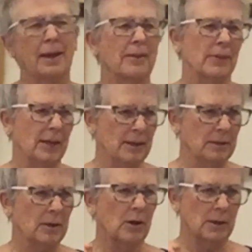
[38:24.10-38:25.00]
And
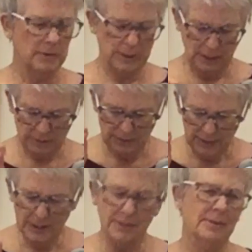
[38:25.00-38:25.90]
then God says,
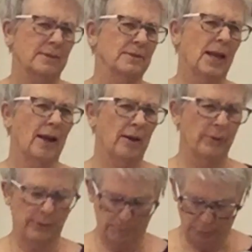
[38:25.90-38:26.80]
this is
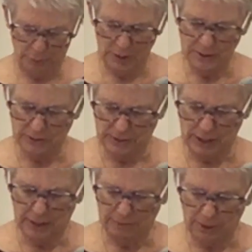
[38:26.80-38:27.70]
how the priests
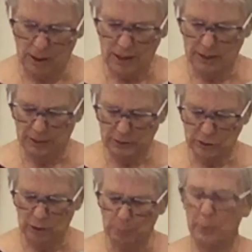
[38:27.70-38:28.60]
of God
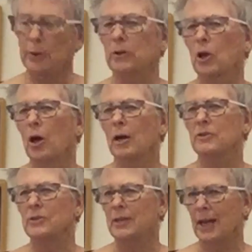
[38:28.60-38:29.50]
shall put
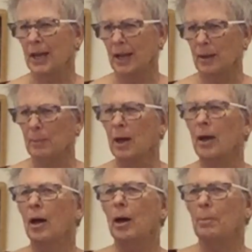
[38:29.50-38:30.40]
God's name
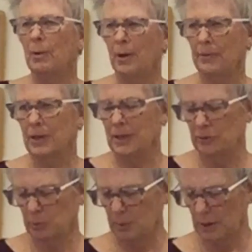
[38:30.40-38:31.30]
upon the
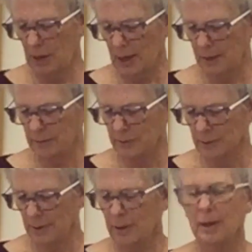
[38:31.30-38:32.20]

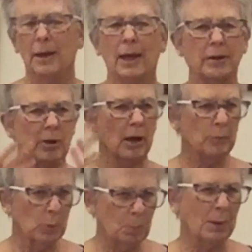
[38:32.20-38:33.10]
Israelites, and
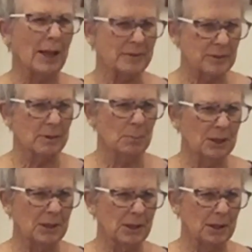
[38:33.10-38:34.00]
God will bless them
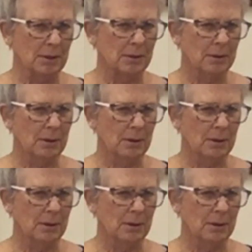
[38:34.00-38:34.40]
indeed.